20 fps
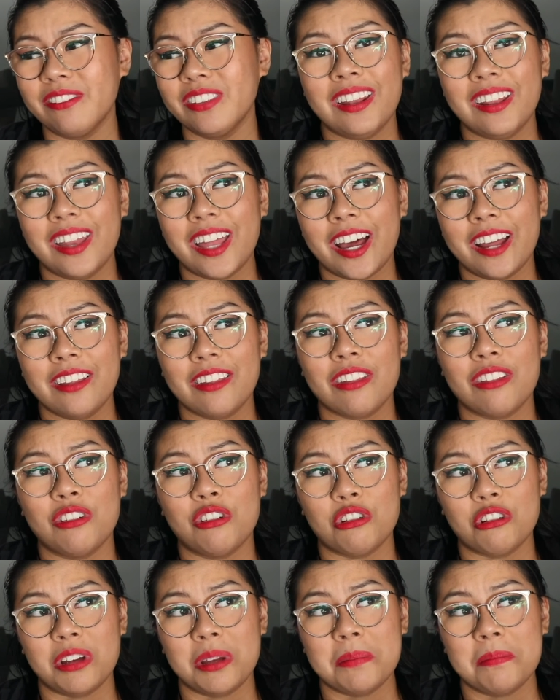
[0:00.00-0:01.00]
And that is the
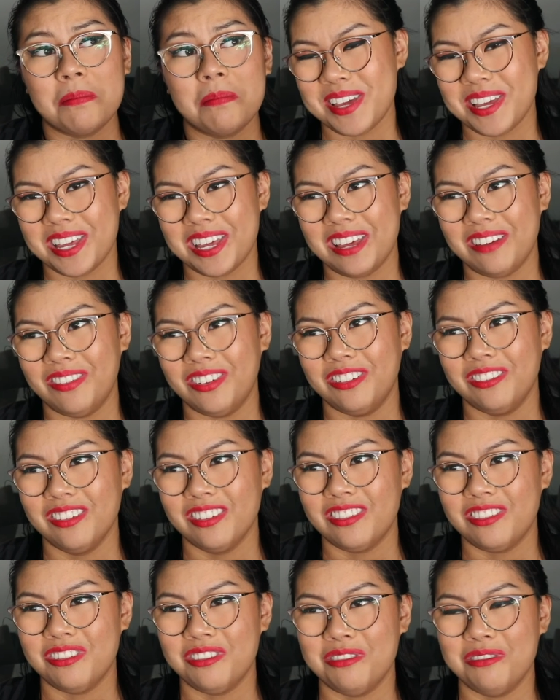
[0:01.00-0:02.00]
dream being able
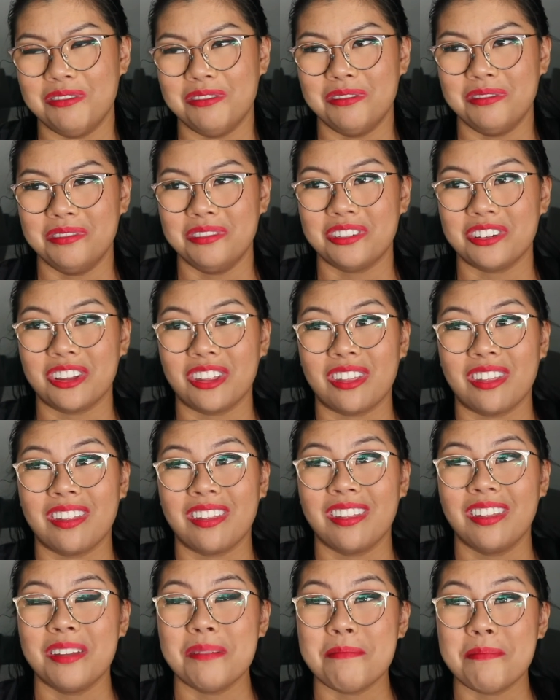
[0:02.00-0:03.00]
to just
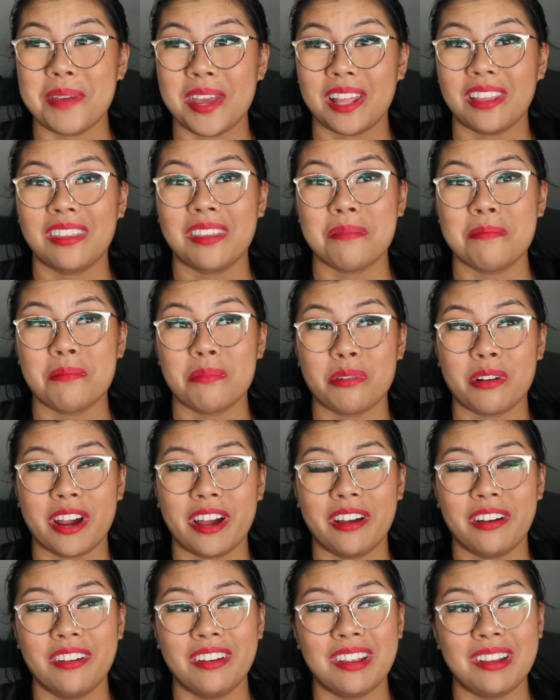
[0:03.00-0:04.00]
make them
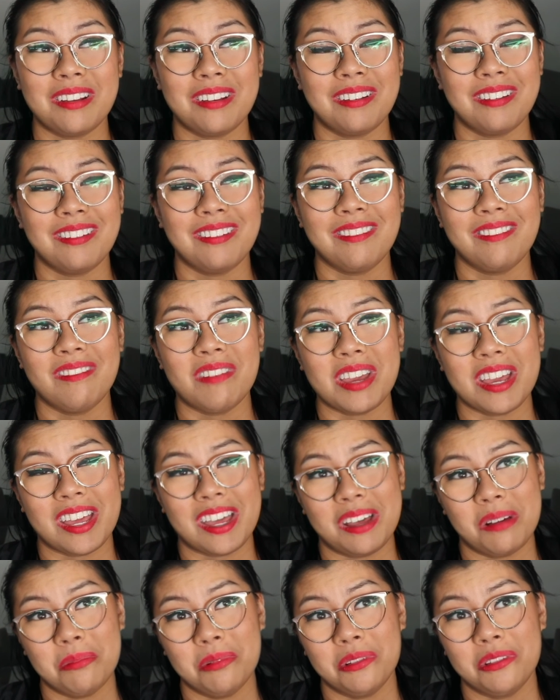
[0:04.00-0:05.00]
proud and being
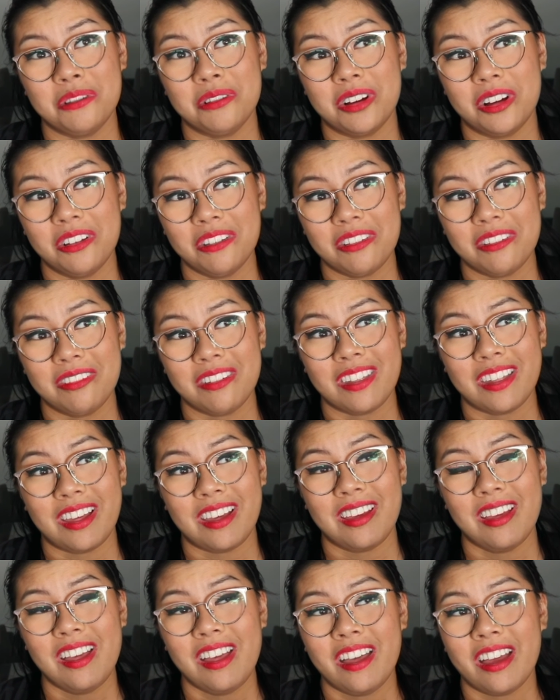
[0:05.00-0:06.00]
able to also say,
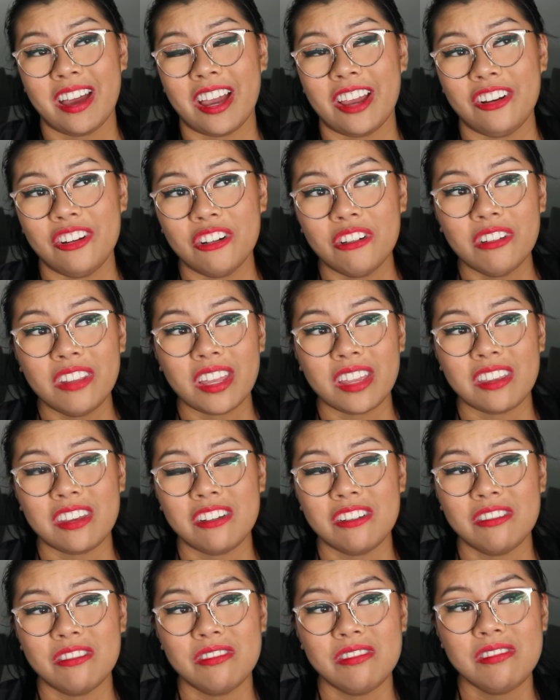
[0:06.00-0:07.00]
I know that
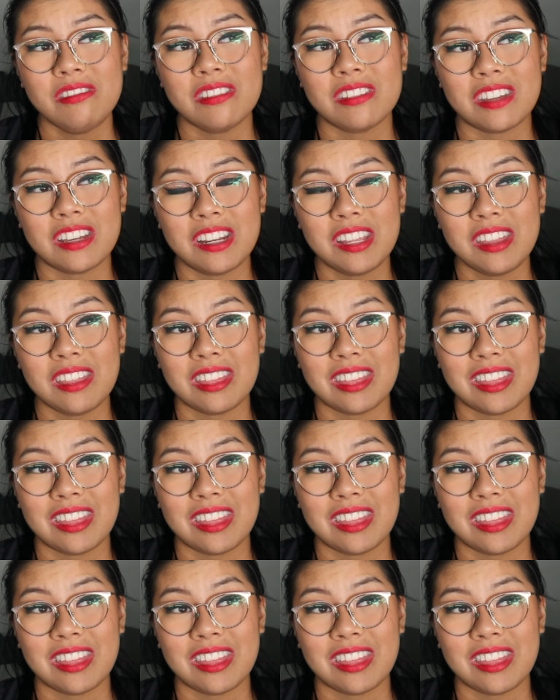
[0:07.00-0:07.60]
you didn't